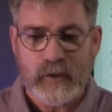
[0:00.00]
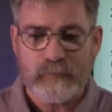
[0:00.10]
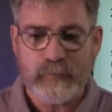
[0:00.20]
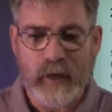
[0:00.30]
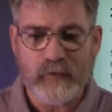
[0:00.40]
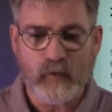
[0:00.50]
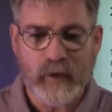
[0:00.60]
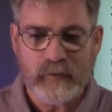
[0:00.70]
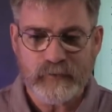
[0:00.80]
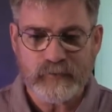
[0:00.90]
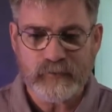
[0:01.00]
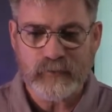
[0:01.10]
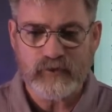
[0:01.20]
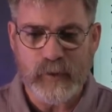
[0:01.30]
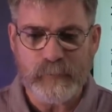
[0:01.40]
by the way, let's just
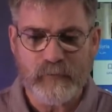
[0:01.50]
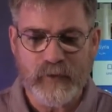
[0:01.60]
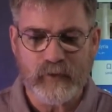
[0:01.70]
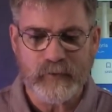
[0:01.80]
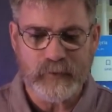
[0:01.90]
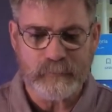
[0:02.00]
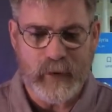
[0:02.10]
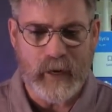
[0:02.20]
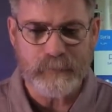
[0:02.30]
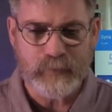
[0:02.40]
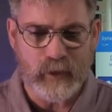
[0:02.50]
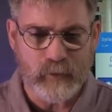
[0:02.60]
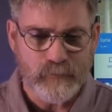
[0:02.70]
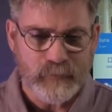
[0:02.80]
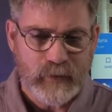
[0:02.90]
jump over here, look at the map
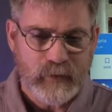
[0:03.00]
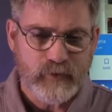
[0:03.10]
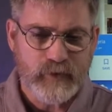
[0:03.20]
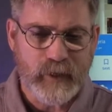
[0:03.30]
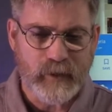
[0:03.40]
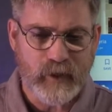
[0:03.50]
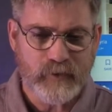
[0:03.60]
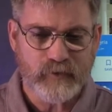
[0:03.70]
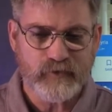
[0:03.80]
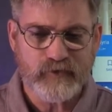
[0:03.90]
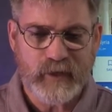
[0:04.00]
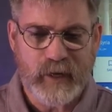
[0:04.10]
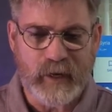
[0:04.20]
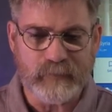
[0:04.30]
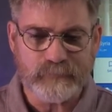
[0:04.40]
here. You got to
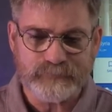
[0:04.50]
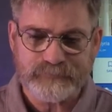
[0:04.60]
understand,